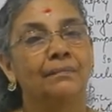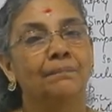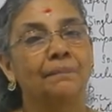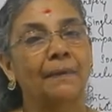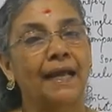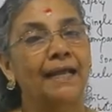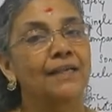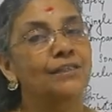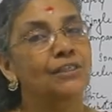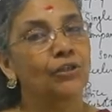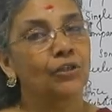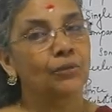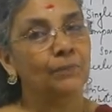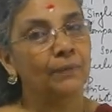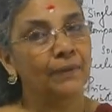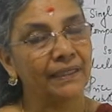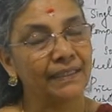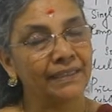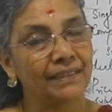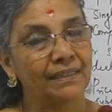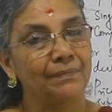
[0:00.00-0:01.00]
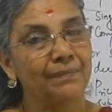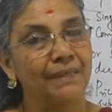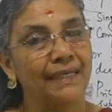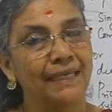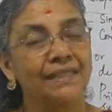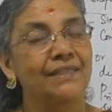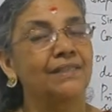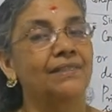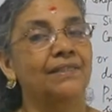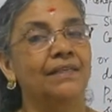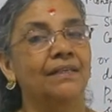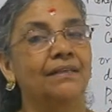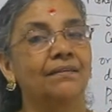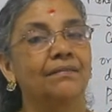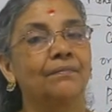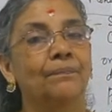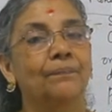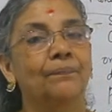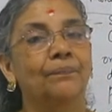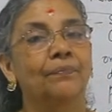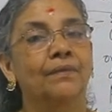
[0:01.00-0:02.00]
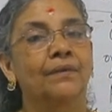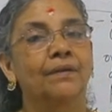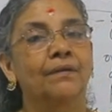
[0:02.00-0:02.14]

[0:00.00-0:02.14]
price output determination,